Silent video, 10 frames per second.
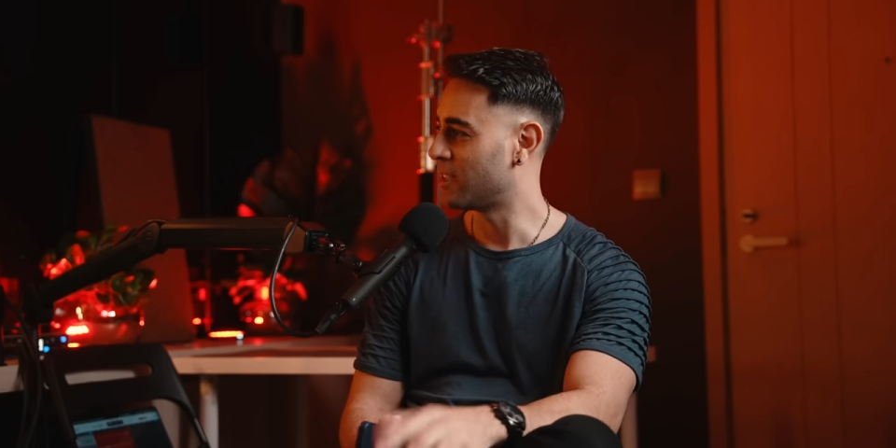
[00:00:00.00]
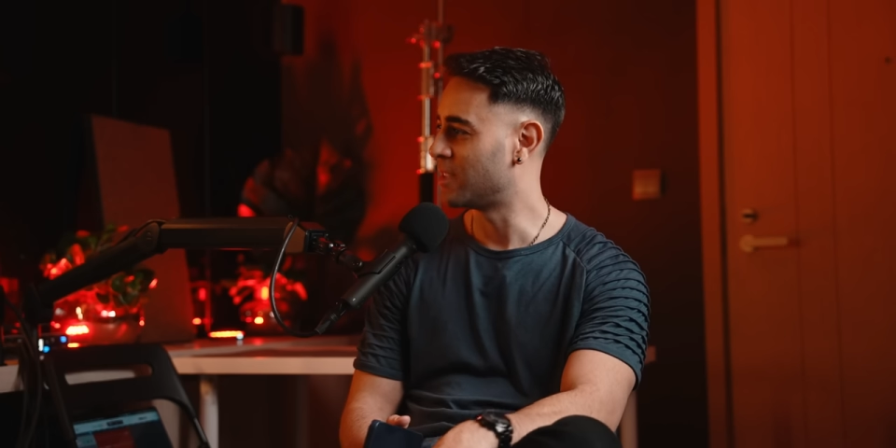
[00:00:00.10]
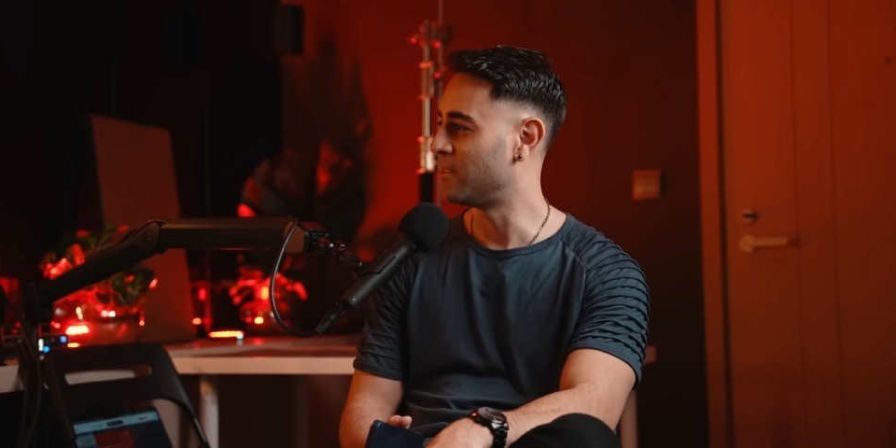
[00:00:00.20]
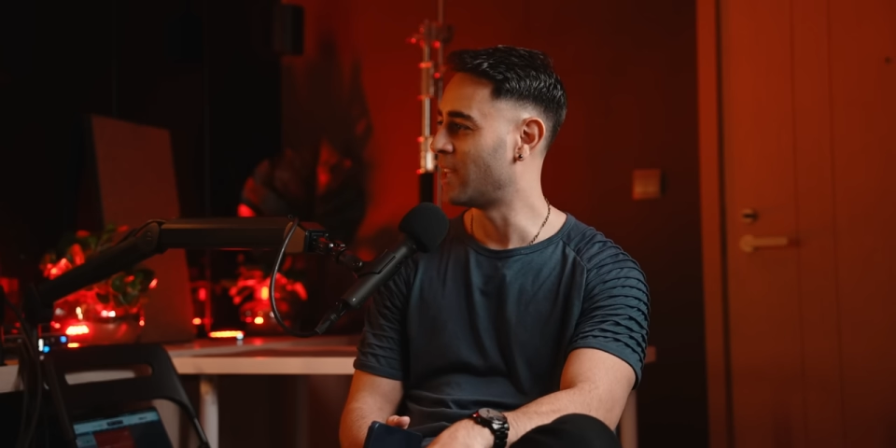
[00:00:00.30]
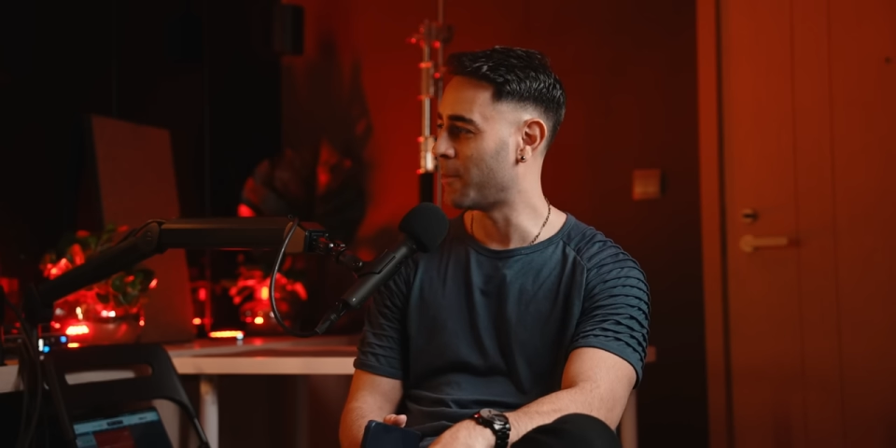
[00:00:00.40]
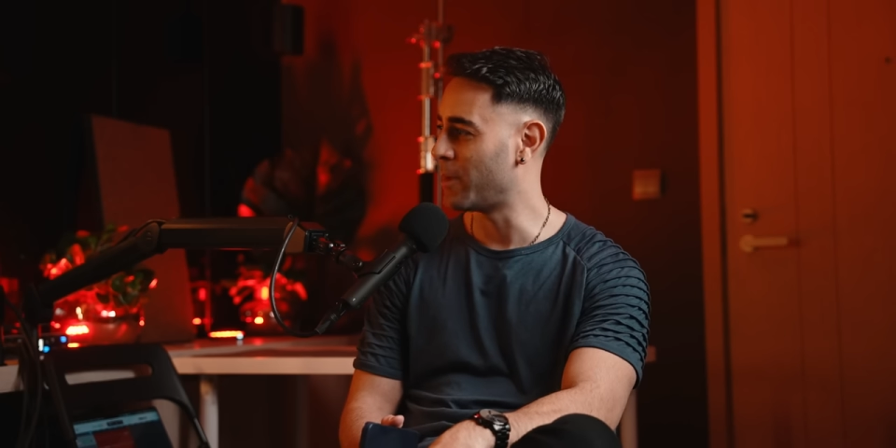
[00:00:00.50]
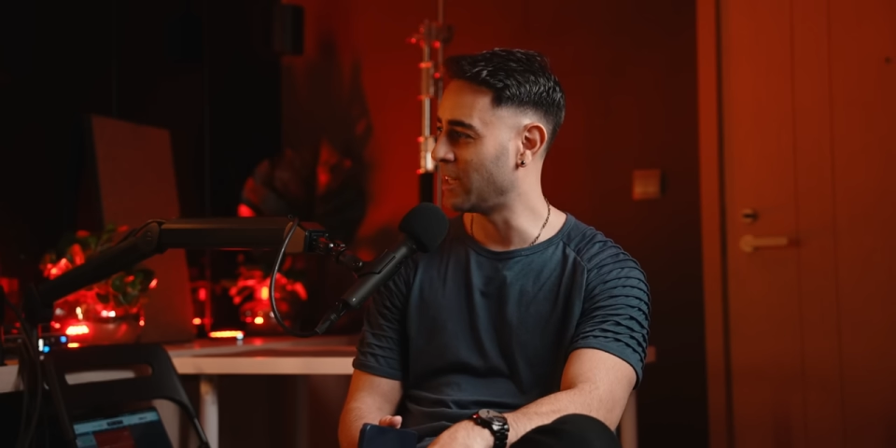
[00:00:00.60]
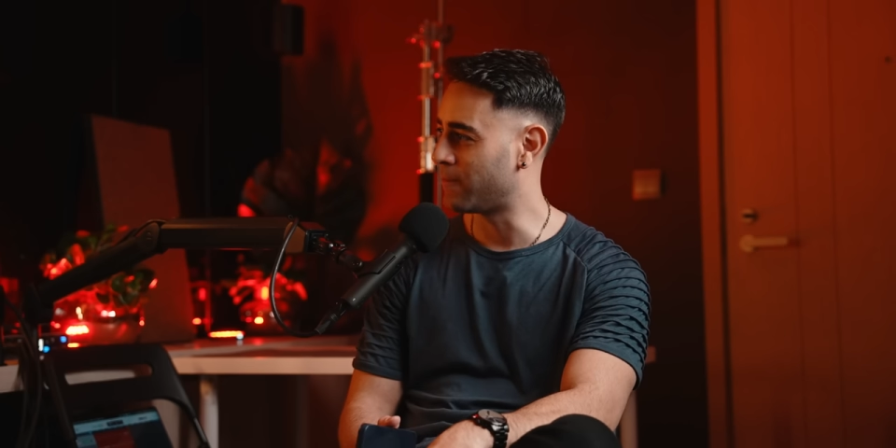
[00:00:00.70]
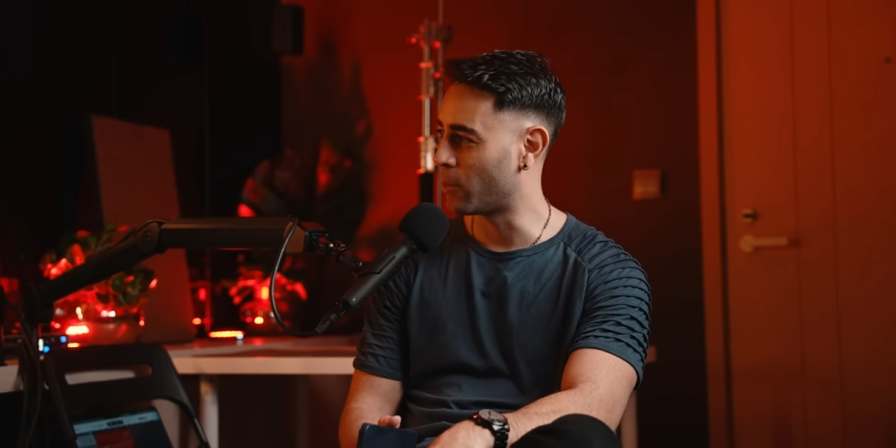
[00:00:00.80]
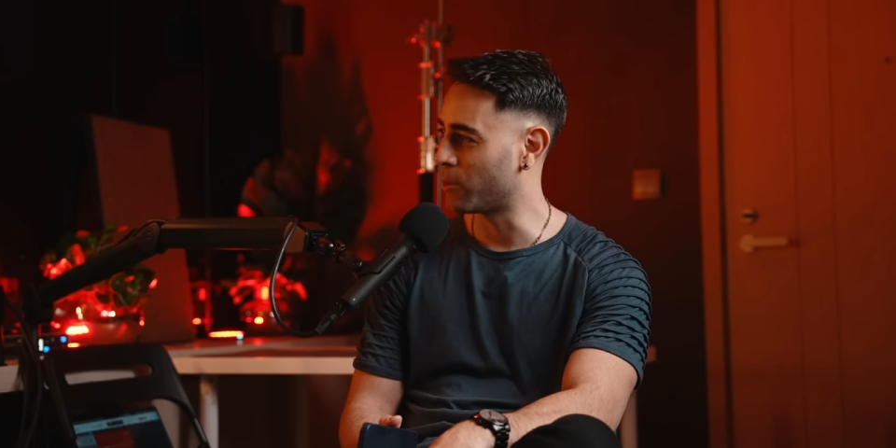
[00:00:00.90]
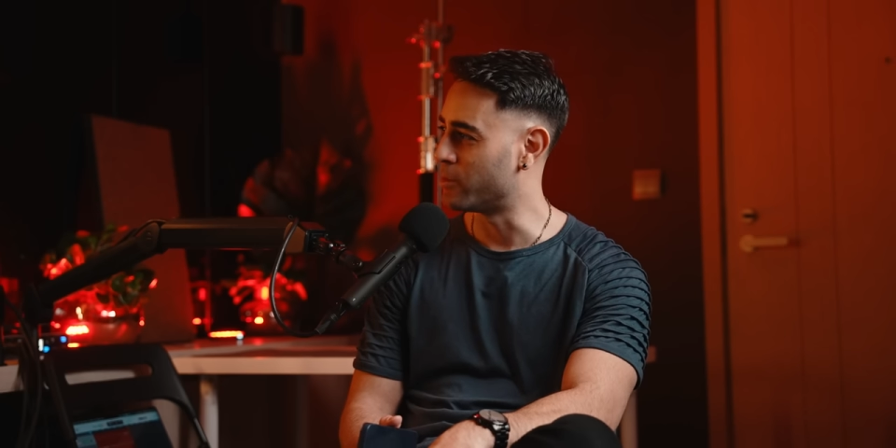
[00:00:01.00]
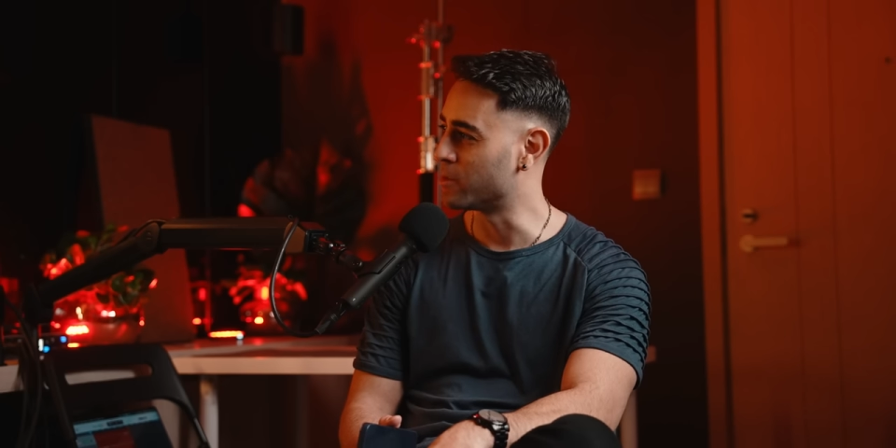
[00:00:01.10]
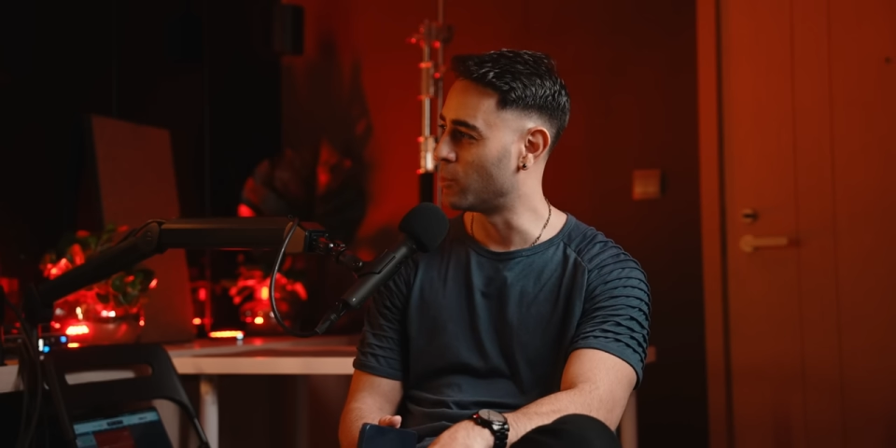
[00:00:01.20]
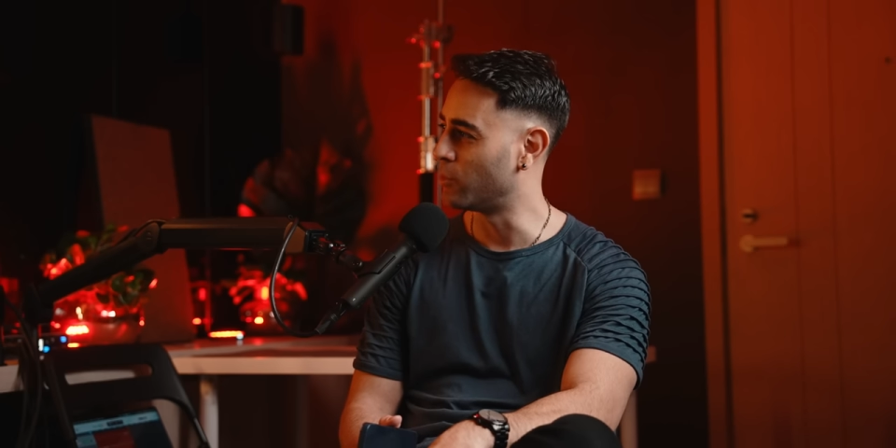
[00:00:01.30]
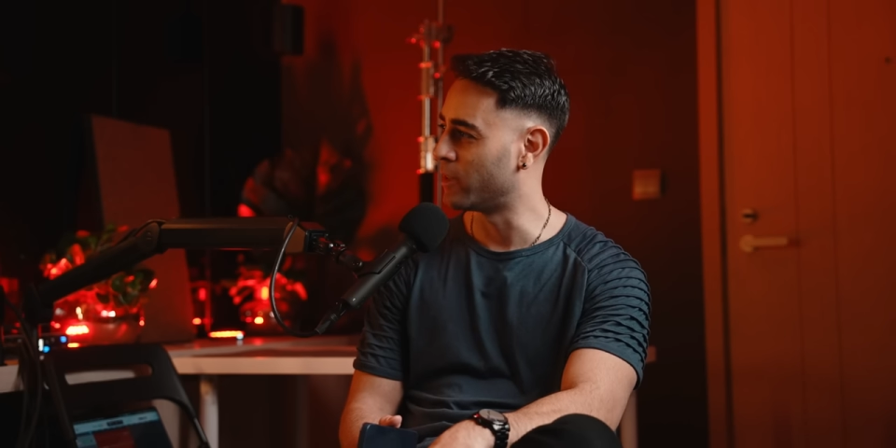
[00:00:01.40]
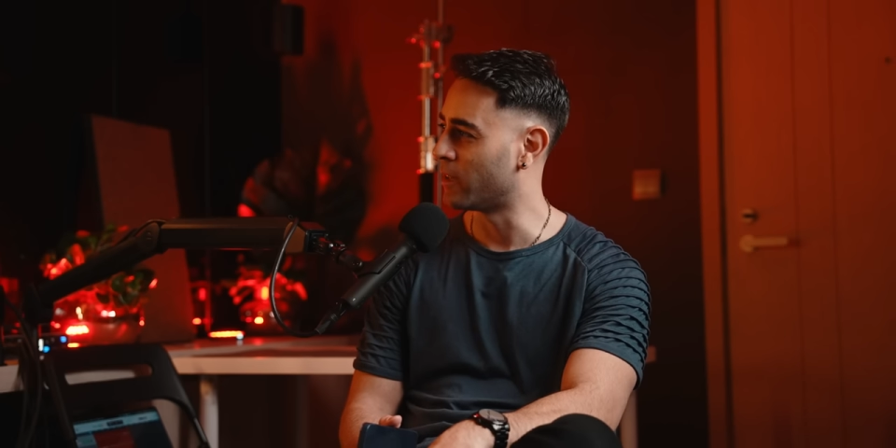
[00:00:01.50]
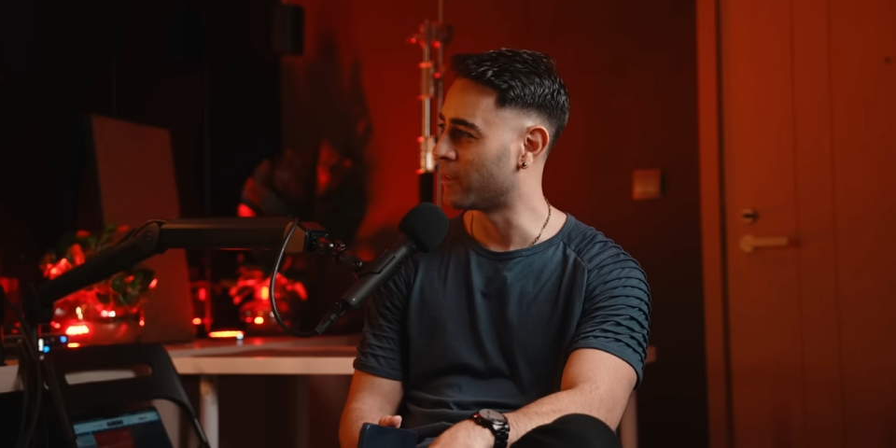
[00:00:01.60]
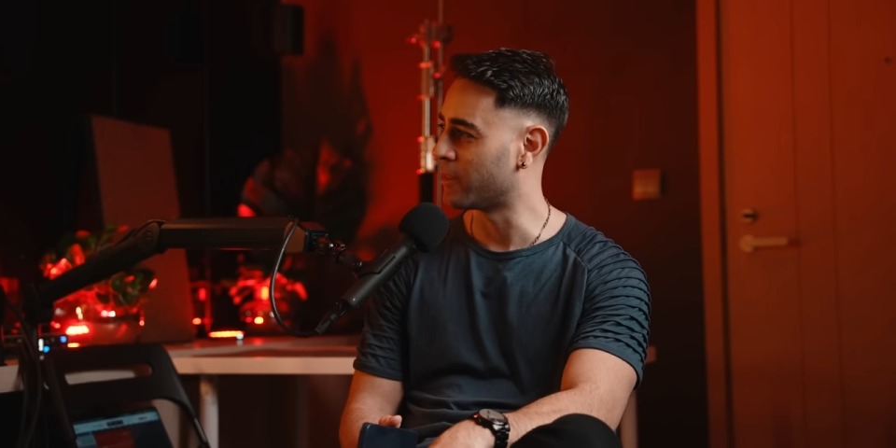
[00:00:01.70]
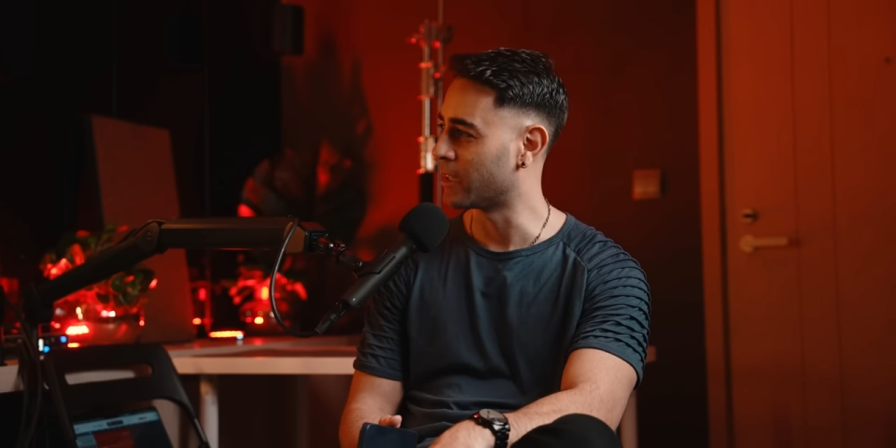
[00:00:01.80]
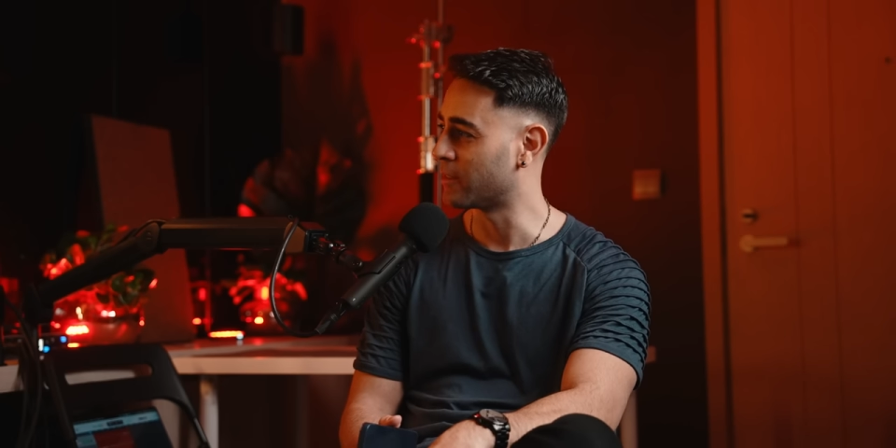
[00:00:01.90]
Not many foreigners move there, I
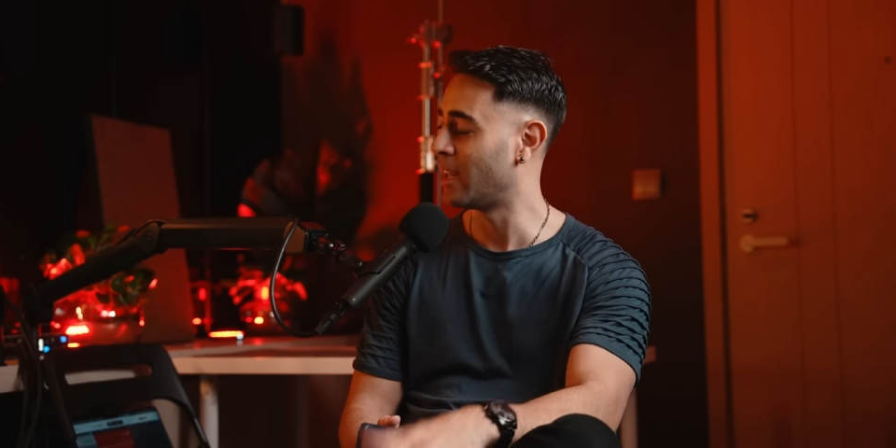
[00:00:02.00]
think.